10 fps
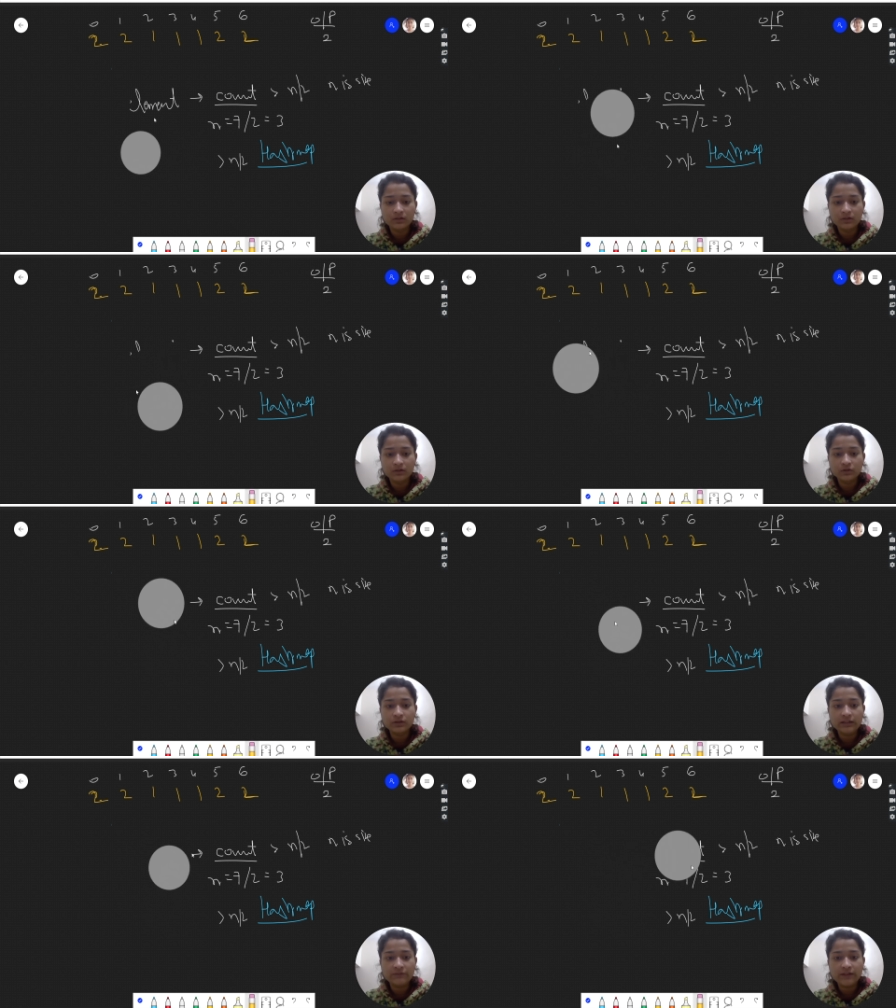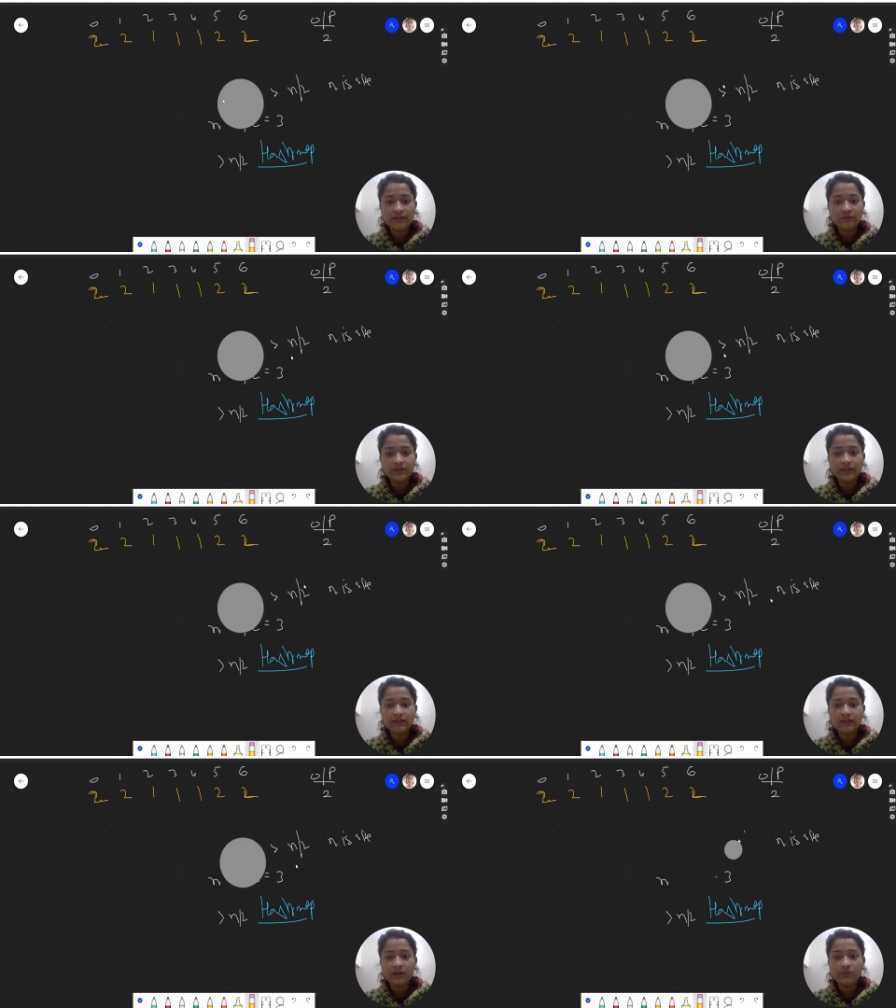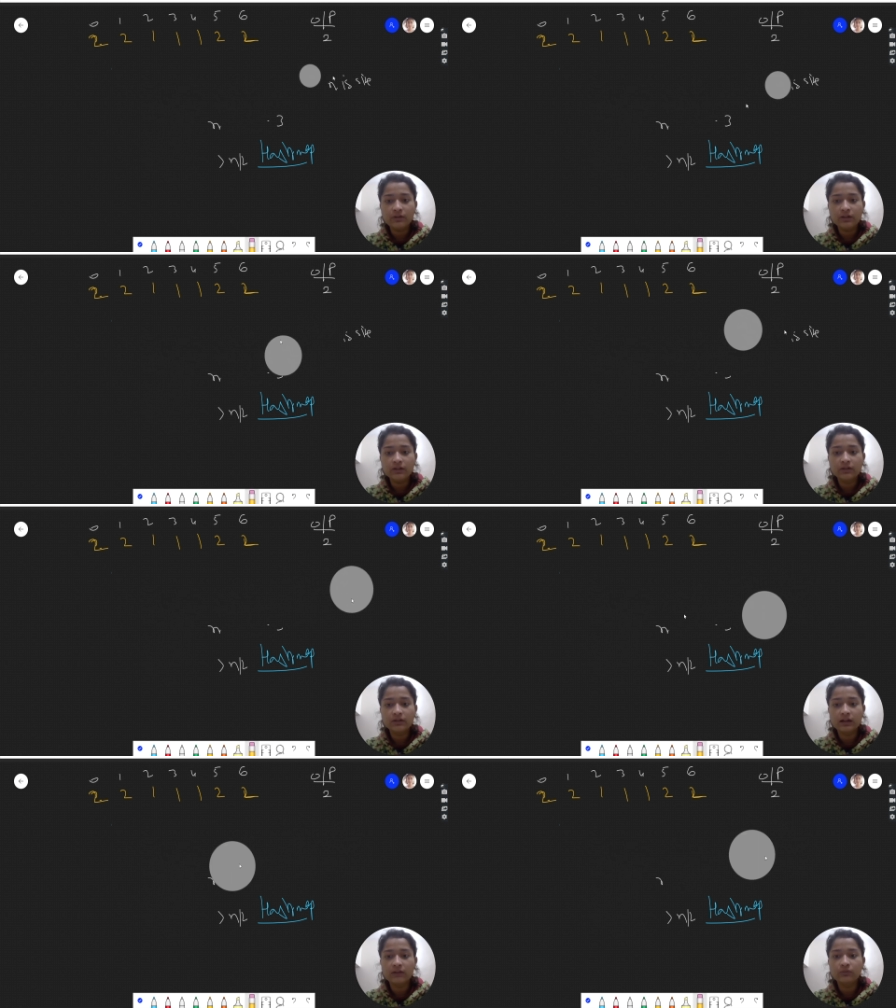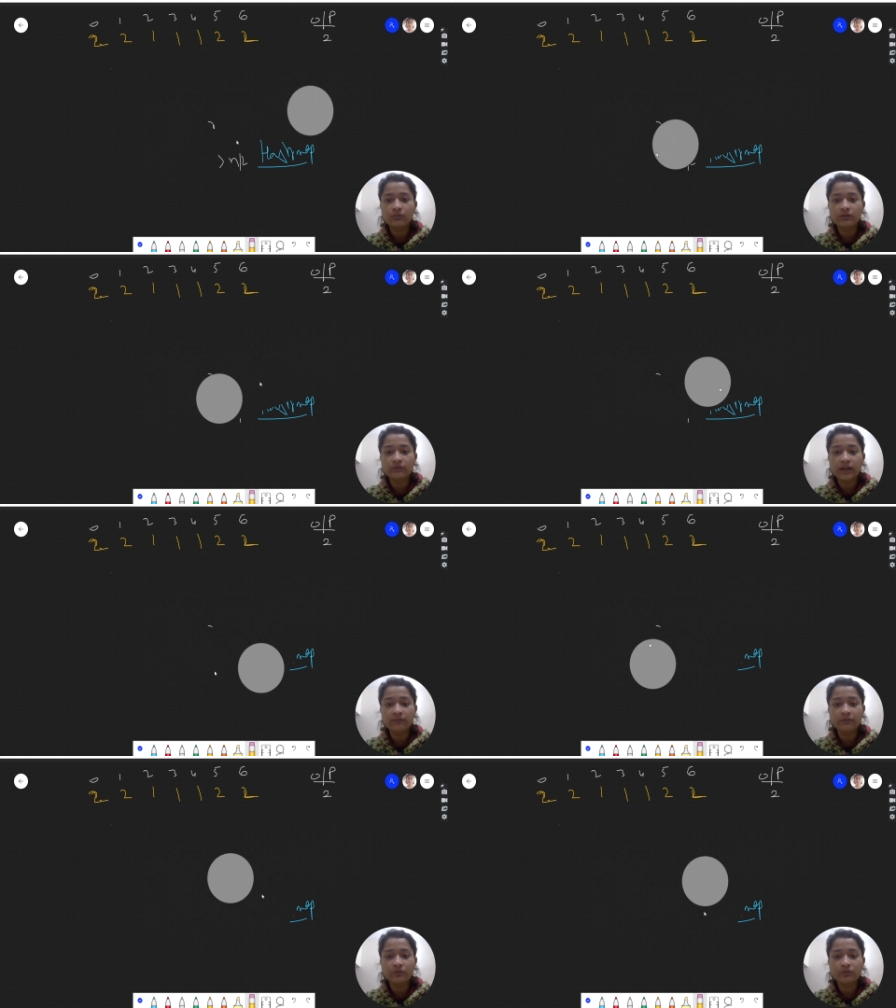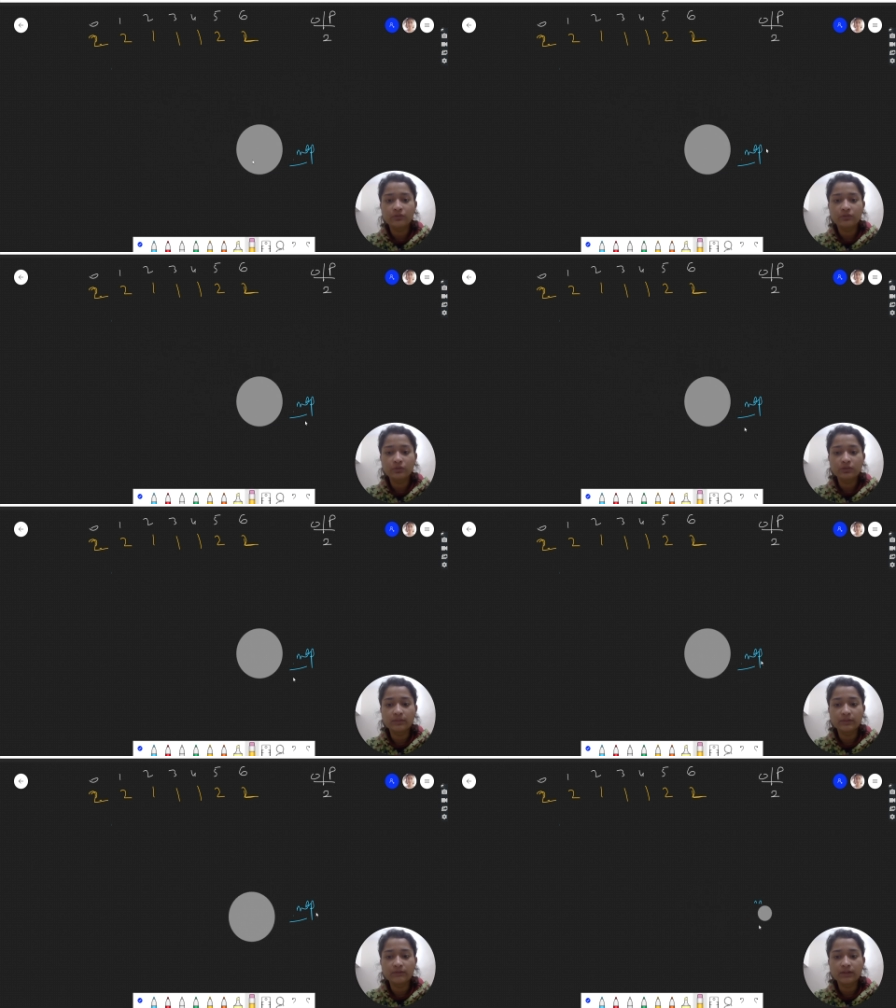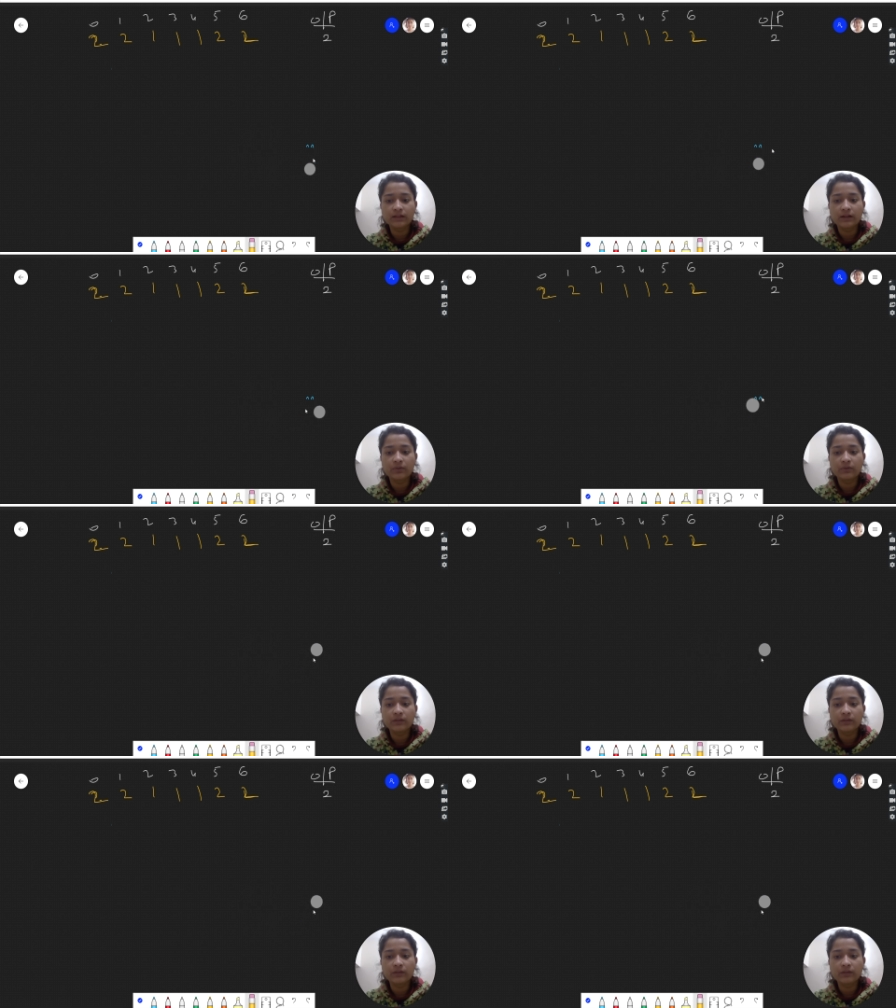So see, whenever there is count, we have to do something with the count.